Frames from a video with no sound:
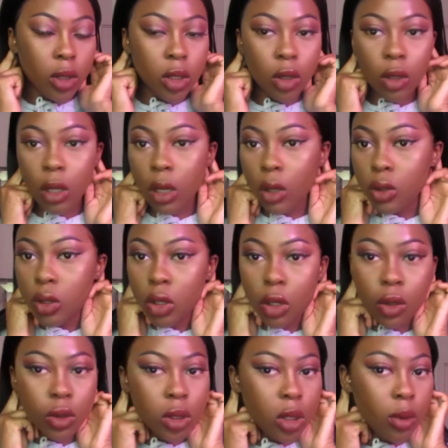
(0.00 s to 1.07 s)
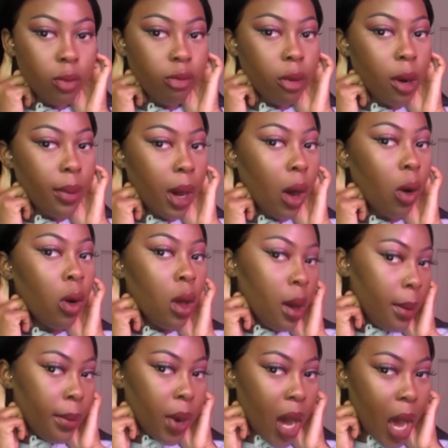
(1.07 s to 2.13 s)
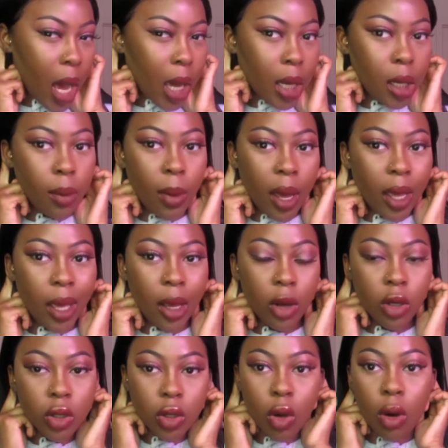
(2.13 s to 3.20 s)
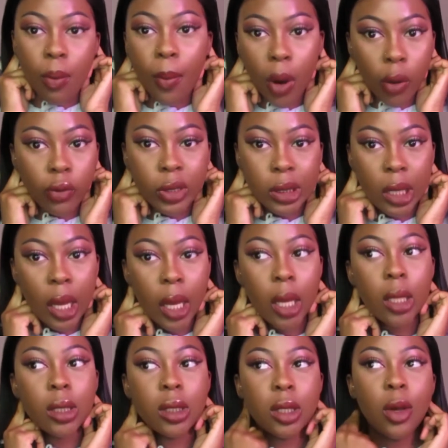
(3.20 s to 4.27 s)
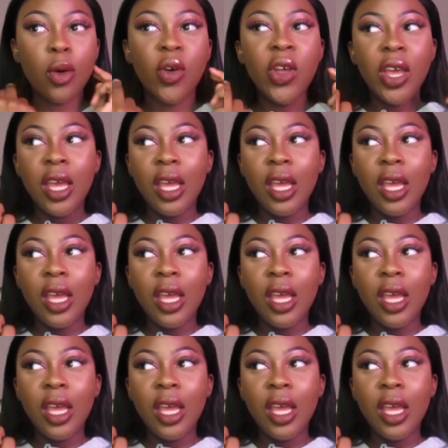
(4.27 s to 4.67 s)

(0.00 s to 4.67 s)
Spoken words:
so the closure goes to about behind my ears on both sides. So